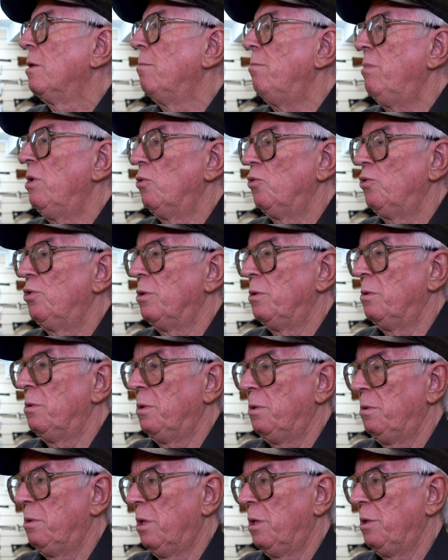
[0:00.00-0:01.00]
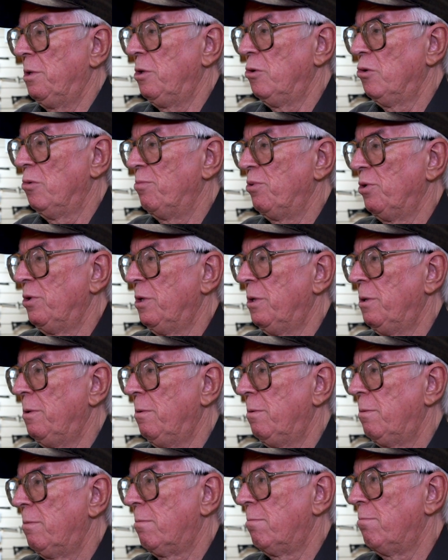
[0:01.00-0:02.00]
Belgian and European
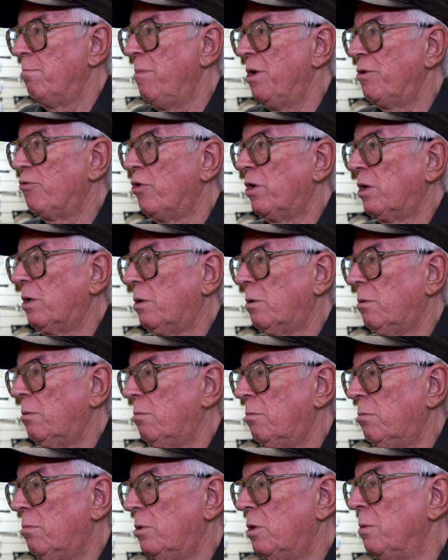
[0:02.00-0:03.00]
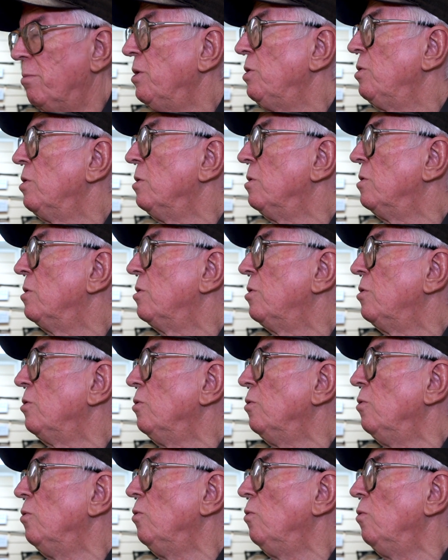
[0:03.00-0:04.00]
metric dimensions
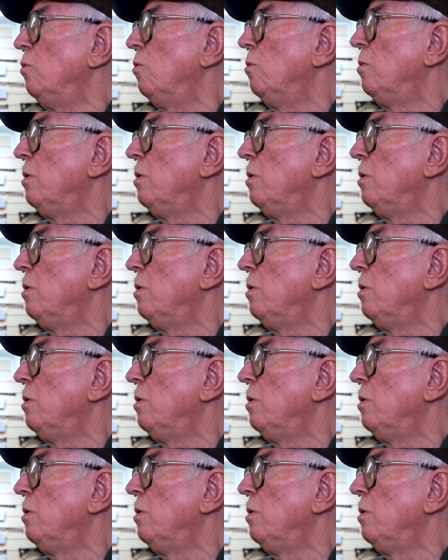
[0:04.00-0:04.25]
to